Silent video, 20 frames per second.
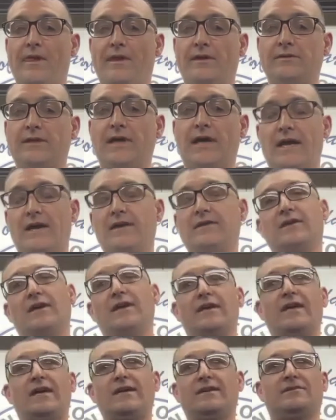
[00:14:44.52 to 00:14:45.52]
God, that's all
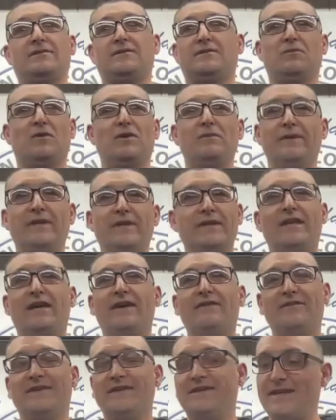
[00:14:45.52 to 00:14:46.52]
I got is 1 minute
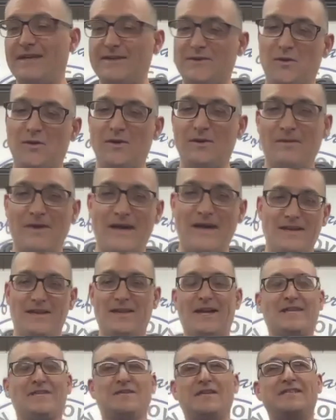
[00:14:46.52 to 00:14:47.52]
left? Geez, that's horrible. I had a
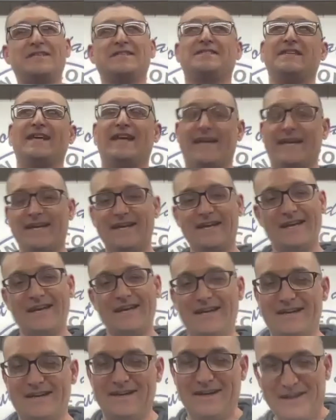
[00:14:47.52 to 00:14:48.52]
lot of shit to say,
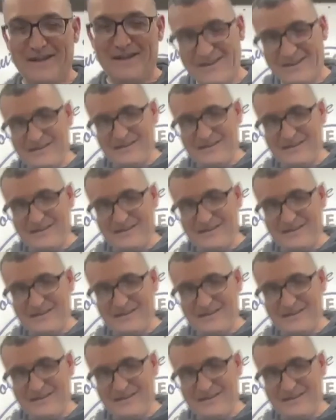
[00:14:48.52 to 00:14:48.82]
you know.